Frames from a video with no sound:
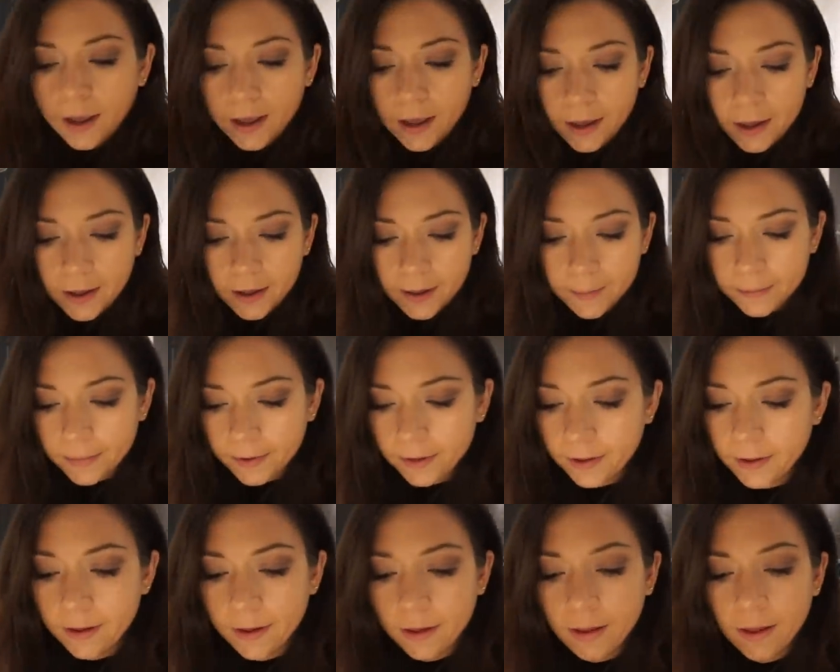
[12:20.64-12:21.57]
Um,
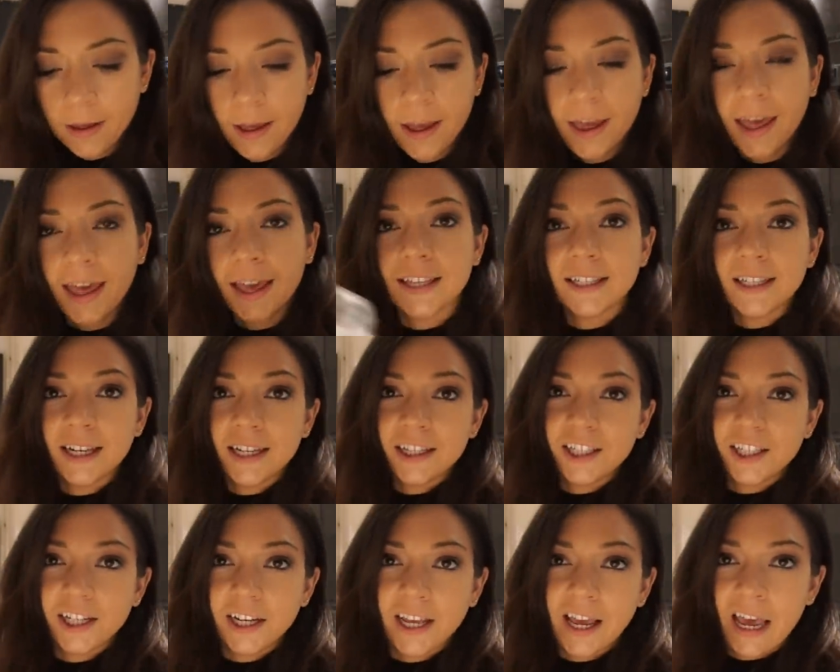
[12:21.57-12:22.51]

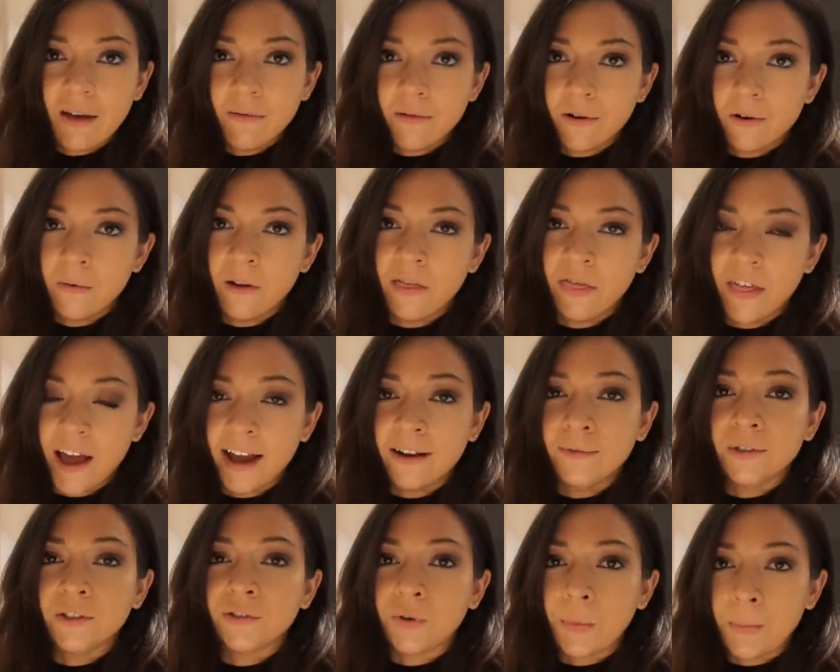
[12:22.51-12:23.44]
extension cable, but
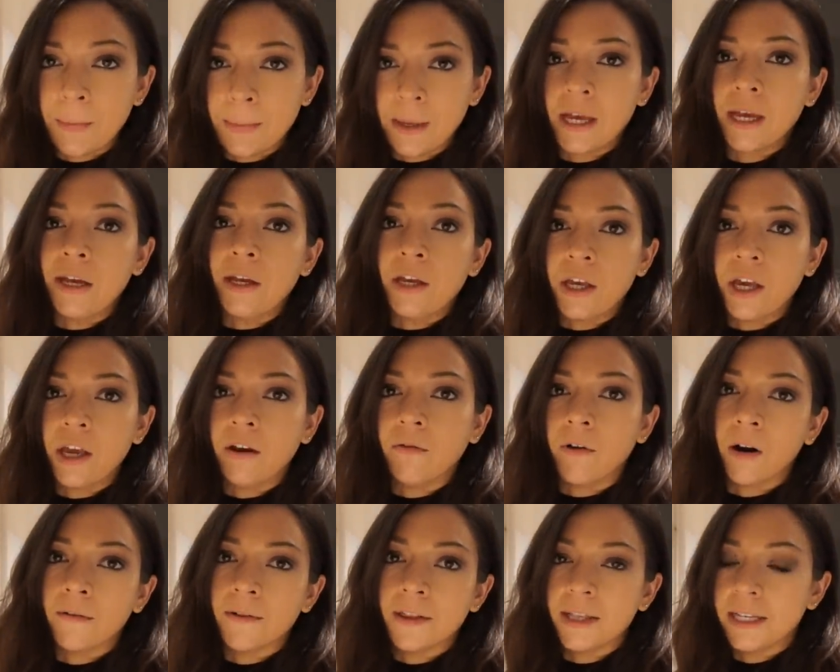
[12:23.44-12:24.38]
that was from B and Q
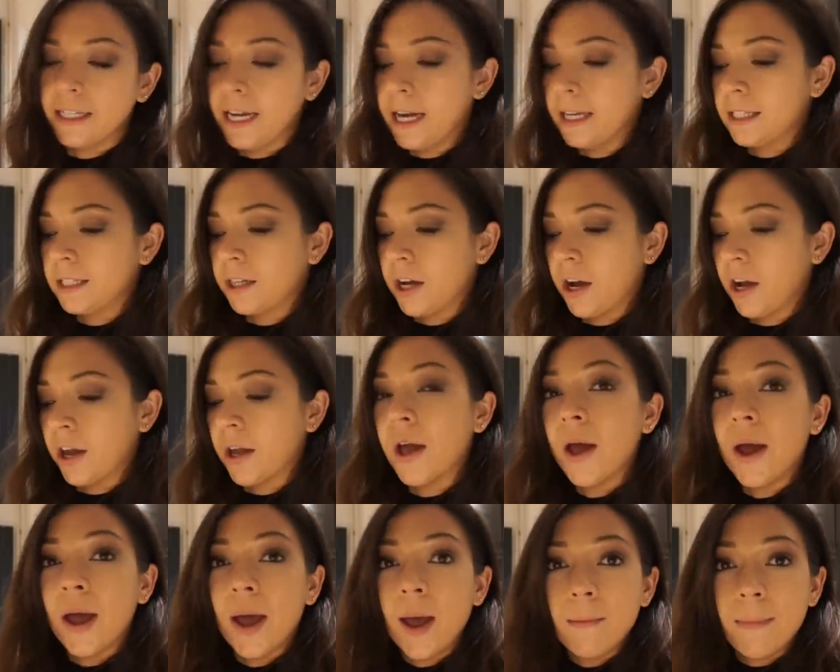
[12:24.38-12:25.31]
rather than
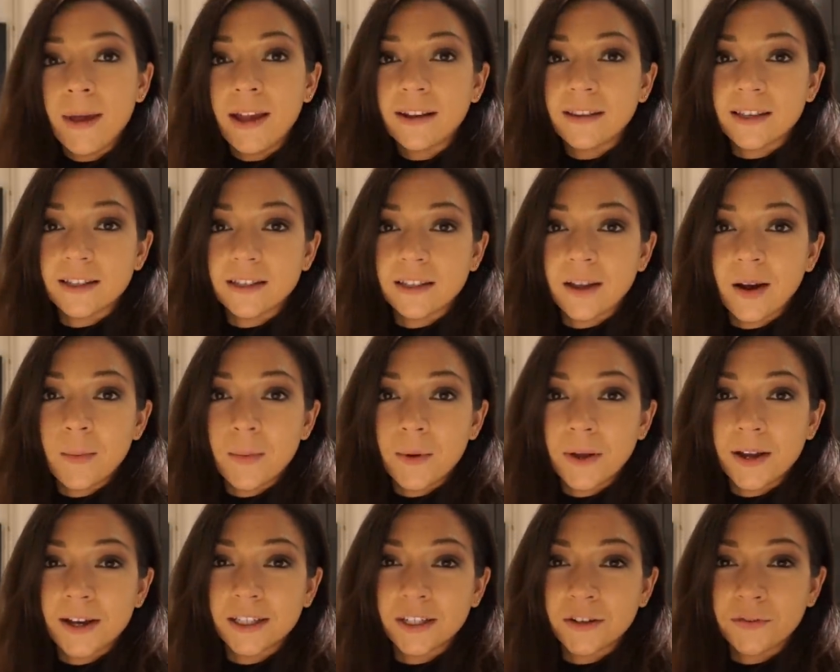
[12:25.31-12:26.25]
Tesco. Picked this up
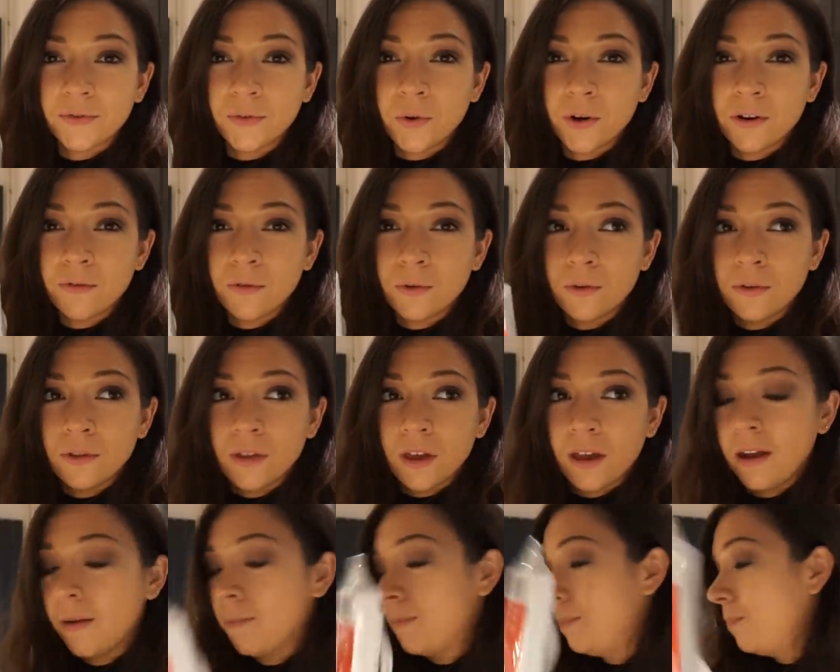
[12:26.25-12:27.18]
because I thought of all
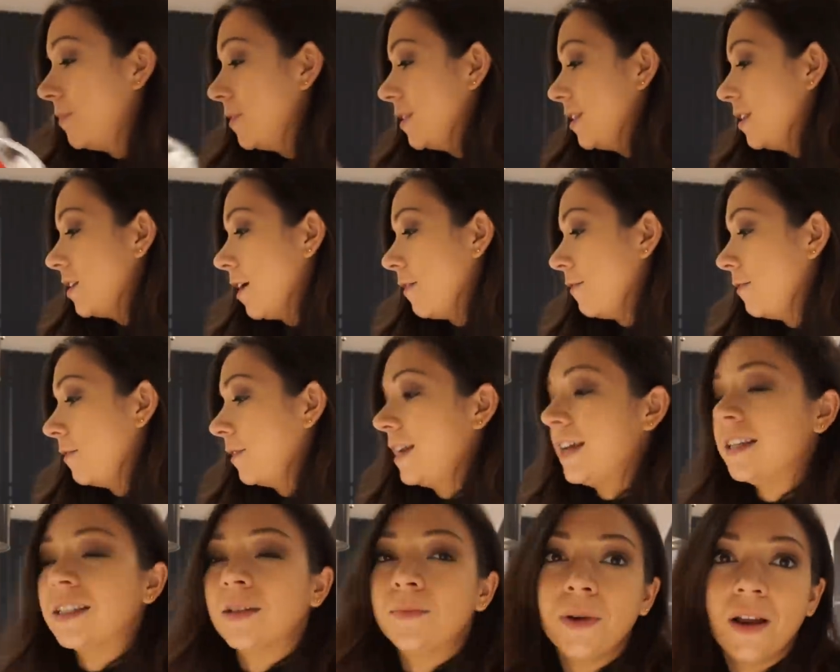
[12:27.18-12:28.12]
the stuff I
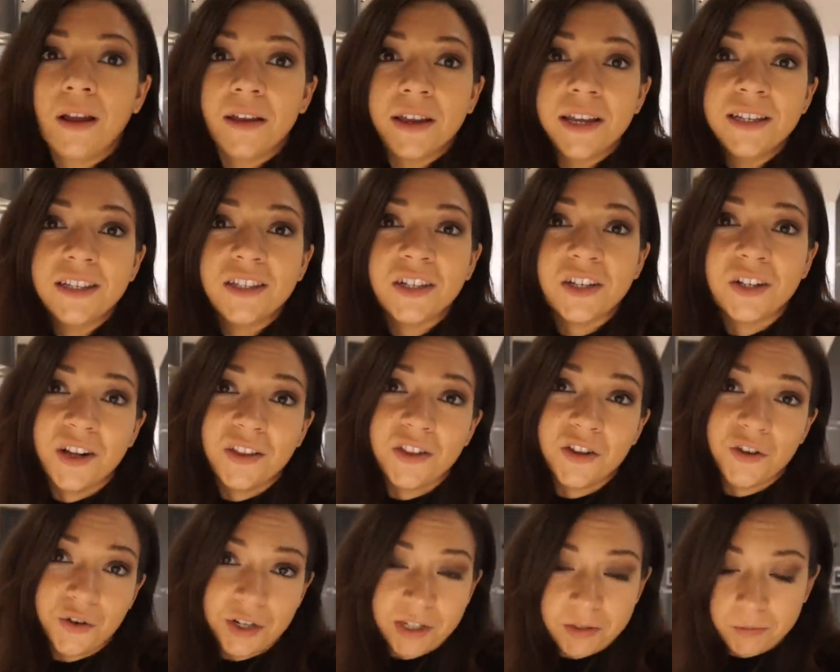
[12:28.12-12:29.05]
need to plug into, like
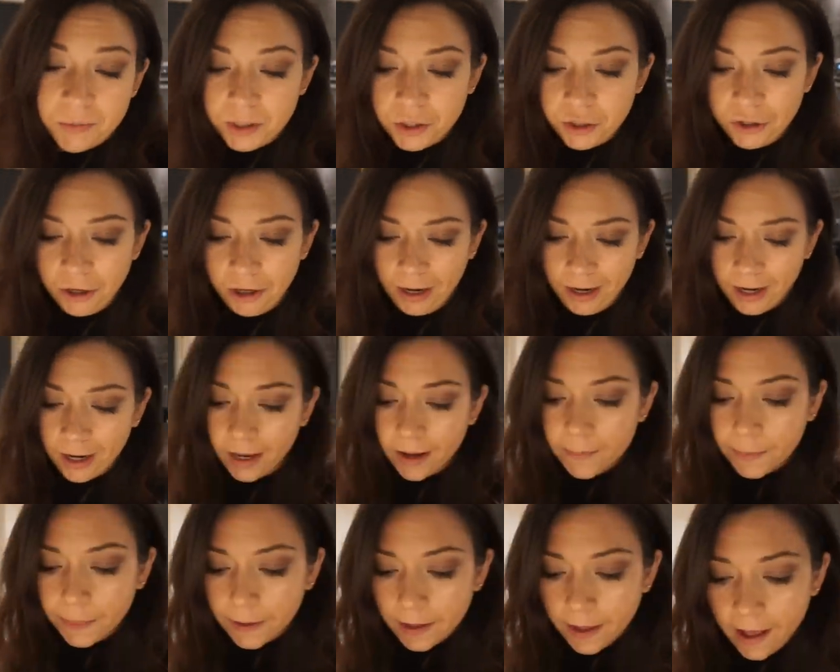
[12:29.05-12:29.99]
the Christmas tree
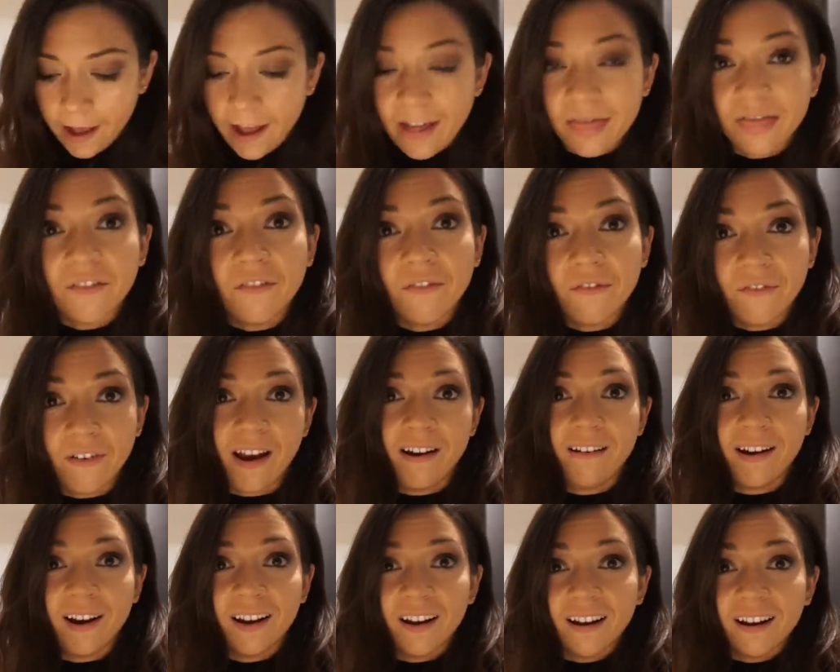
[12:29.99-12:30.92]
and
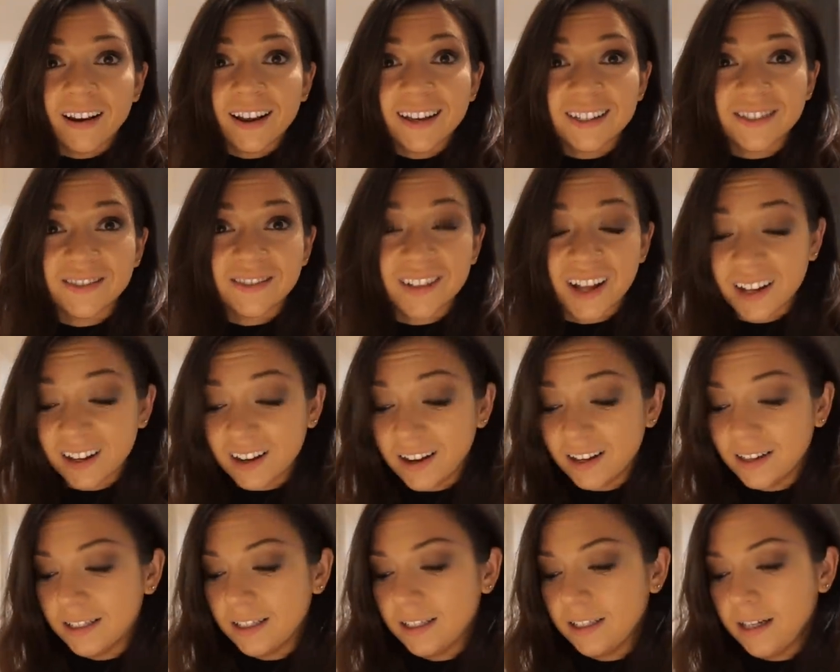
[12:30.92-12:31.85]
fairy lights, all that
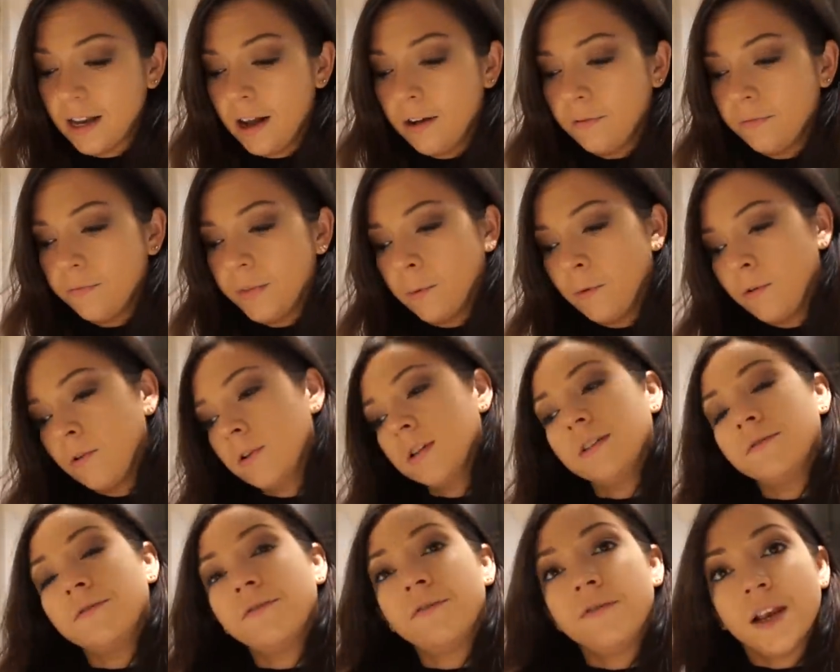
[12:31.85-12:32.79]
kind of stuff. Then we've
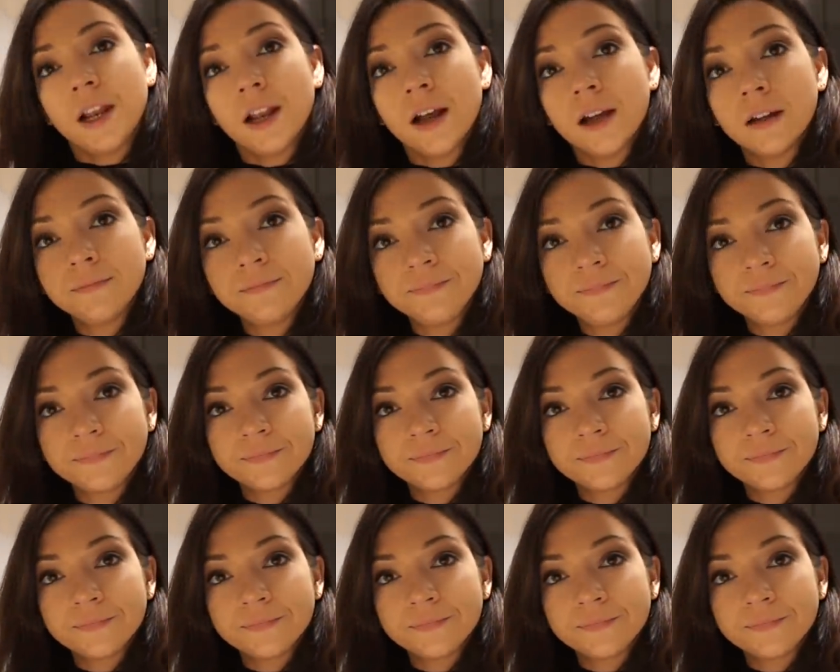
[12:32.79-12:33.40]
got some filler